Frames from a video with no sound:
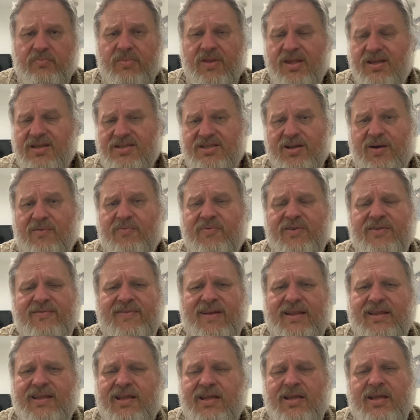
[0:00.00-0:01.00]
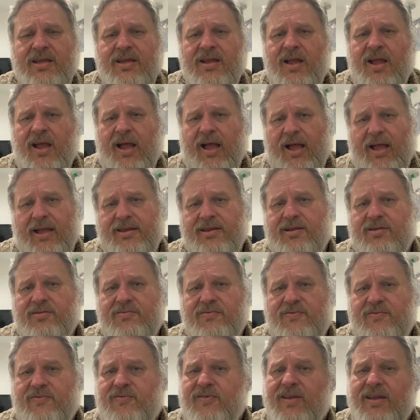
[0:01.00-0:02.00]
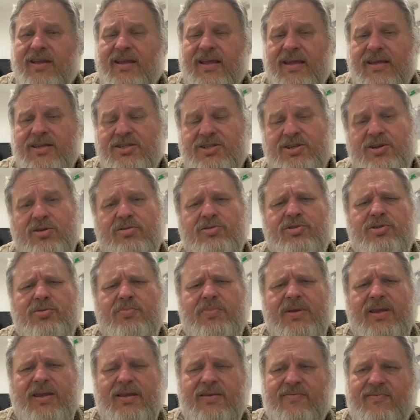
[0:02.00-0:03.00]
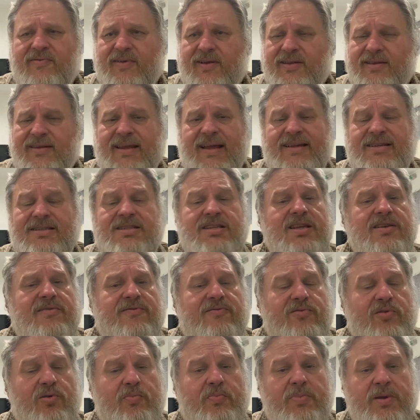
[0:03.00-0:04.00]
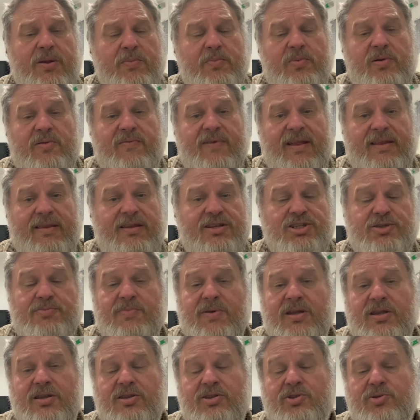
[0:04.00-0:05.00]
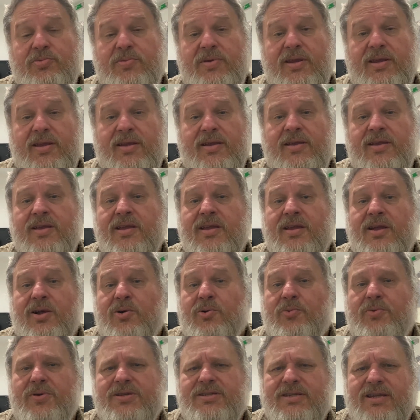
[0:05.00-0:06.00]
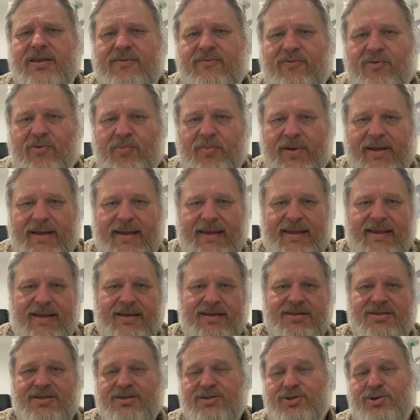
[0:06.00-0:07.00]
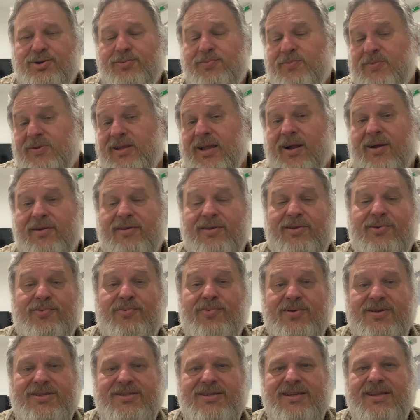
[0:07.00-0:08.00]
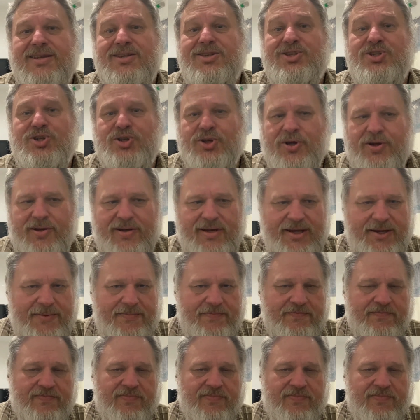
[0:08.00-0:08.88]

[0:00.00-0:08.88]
Something that I don't think is going to be fantastic for people that has been doing whiskey for many years down the whiskey journey.